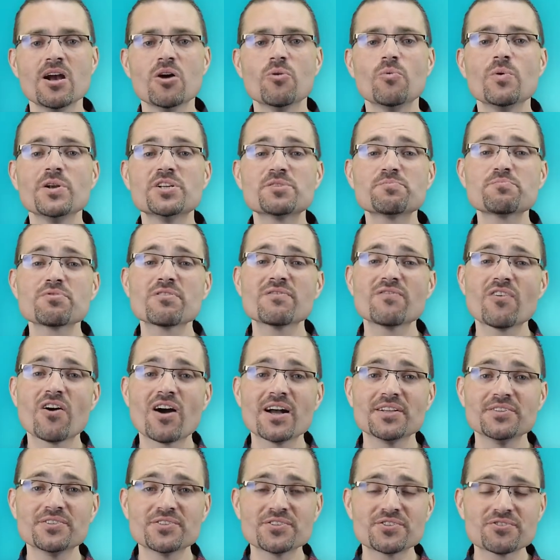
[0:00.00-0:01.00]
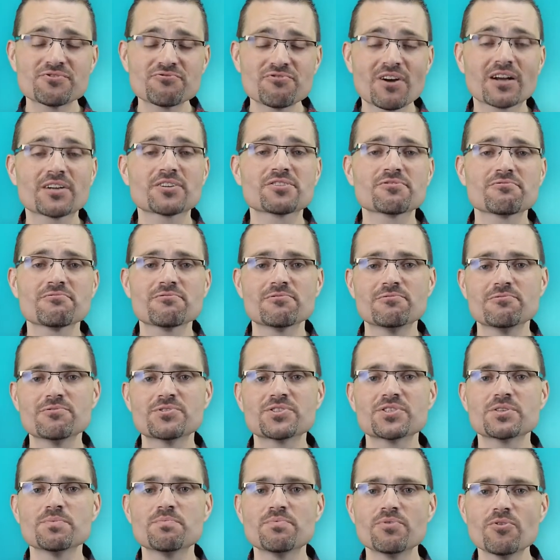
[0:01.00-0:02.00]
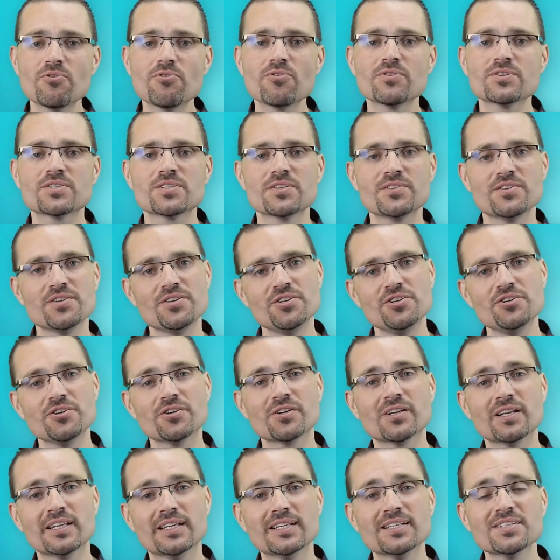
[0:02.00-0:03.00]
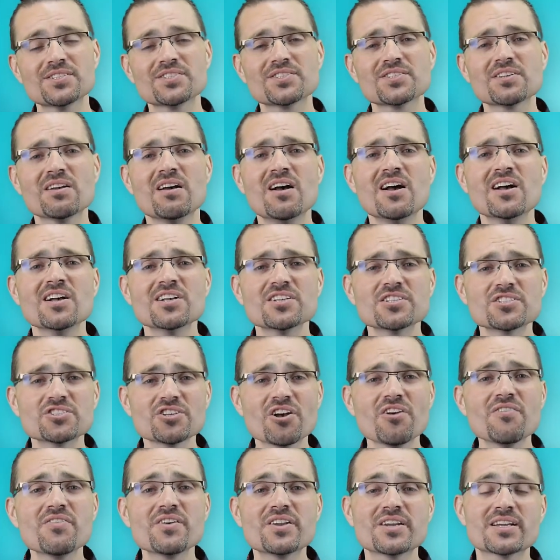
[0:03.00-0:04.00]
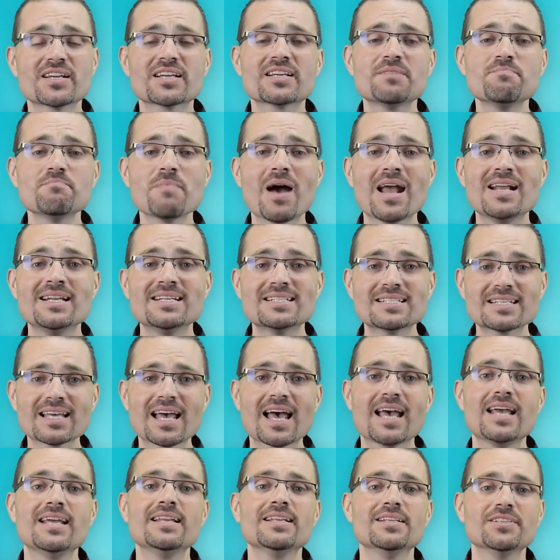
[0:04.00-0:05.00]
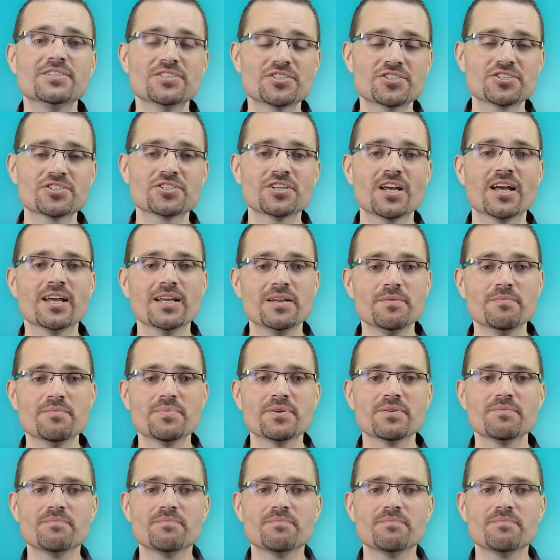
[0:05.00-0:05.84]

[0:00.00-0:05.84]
which provide structural support to the nucleus so that it can maintain its shape.